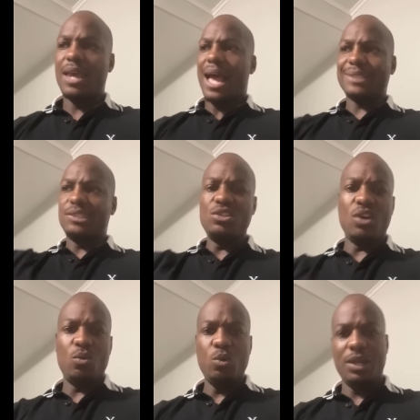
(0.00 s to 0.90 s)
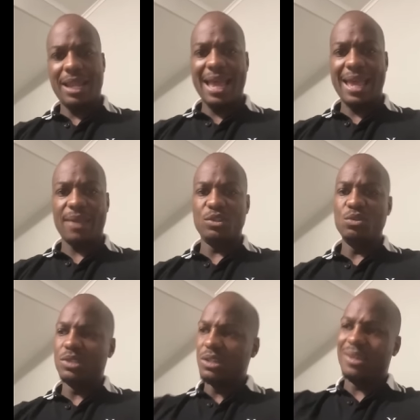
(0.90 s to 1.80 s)
I see you on Wooda Live. You
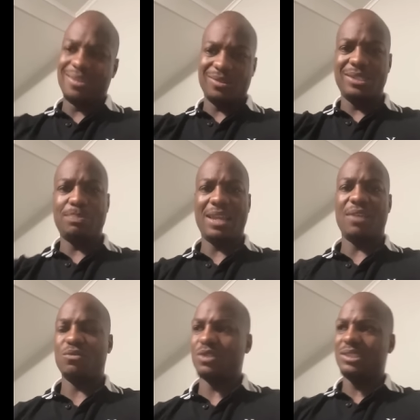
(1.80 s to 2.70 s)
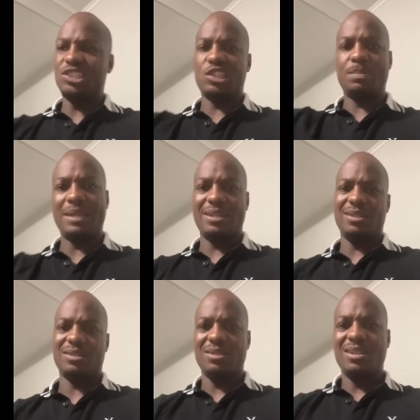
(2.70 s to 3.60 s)
get on this platform disrespecting
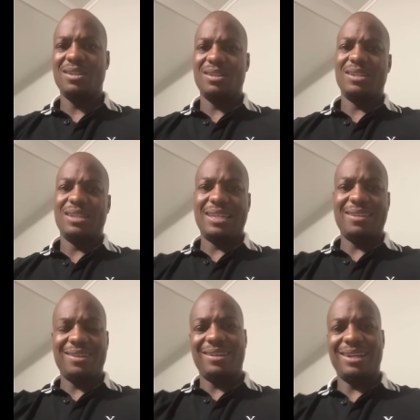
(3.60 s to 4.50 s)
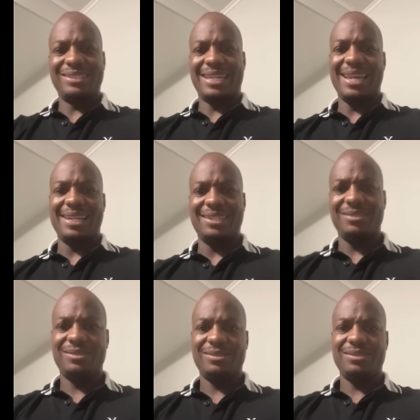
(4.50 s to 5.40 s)
her, her daddy.
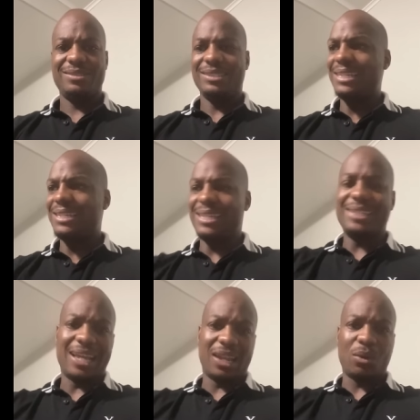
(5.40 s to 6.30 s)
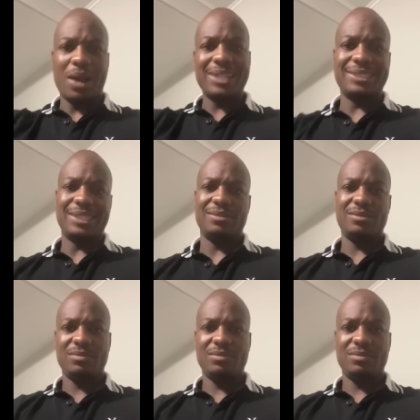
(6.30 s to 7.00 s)
These kids gotta watch that.